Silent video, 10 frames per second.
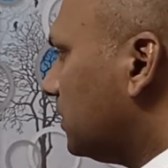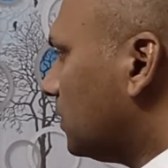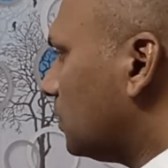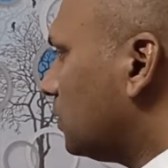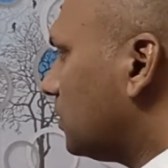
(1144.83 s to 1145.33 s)

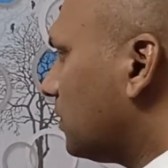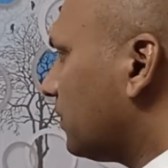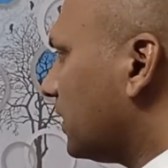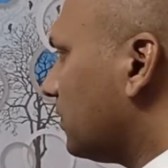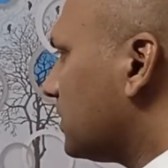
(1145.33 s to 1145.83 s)
root of
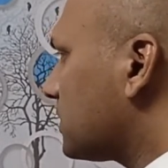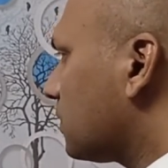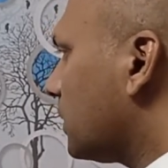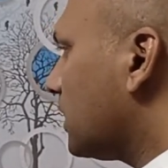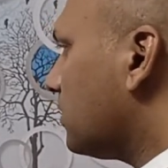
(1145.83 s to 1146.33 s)
a1
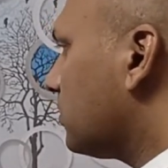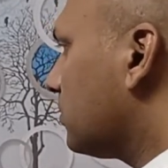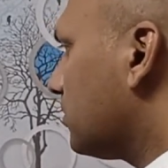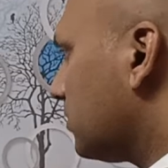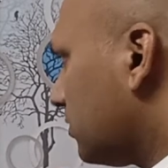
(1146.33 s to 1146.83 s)
square
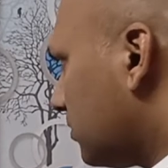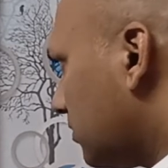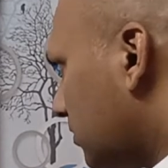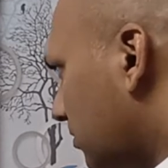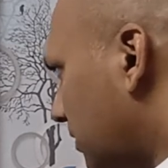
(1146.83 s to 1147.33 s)

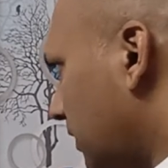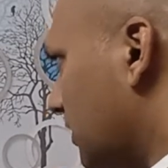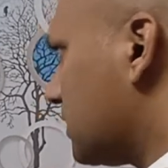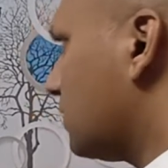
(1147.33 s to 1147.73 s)
b1